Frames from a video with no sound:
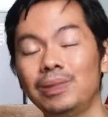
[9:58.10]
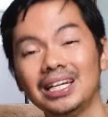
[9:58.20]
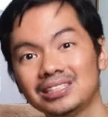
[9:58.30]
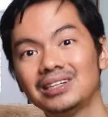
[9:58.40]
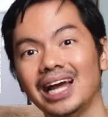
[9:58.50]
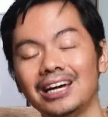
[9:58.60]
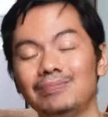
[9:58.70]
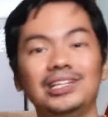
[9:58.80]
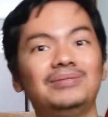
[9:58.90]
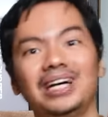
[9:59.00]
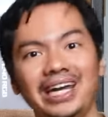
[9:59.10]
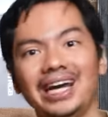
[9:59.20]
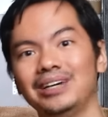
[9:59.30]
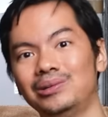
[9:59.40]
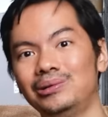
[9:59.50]
Plus, reliable yung
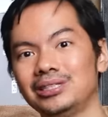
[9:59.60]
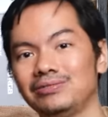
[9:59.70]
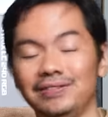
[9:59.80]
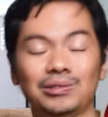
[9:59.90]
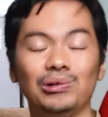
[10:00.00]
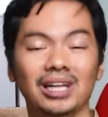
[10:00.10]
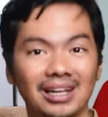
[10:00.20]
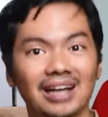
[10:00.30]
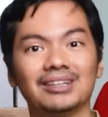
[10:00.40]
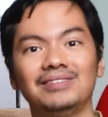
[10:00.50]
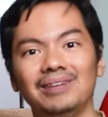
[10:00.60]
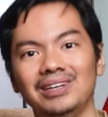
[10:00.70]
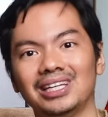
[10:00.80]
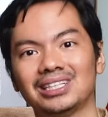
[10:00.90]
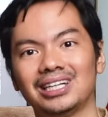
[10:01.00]
mga AIOs. We've sold a lot of them
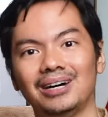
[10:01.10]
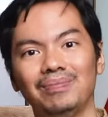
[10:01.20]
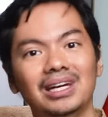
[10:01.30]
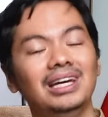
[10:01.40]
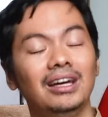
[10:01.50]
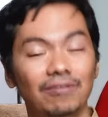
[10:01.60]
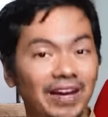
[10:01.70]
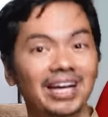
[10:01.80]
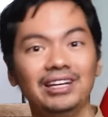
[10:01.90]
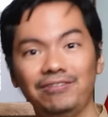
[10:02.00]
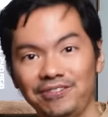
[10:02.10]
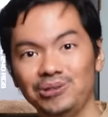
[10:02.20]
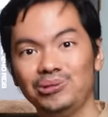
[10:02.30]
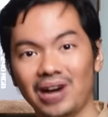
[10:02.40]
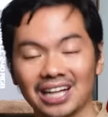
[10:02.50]
in the shop. Very
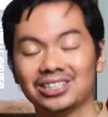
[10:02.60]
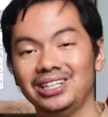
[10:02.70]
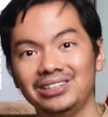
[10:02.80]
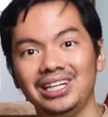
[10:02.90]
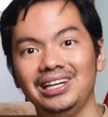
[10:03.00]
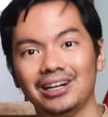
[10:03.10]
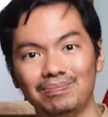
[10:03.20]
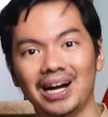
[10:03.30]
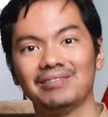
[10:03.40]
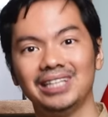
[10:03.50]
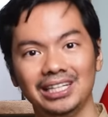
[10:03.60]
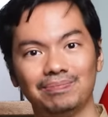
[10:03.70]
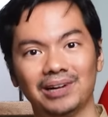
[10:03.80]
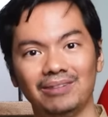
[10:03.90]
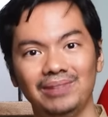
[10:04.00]
few actually really come back with any
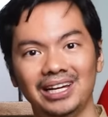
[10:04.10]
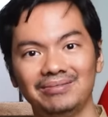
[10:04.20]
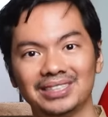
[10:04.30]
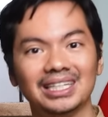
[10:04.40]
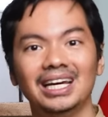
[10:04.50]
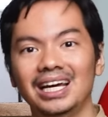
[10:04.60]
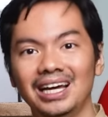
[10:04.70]
problems.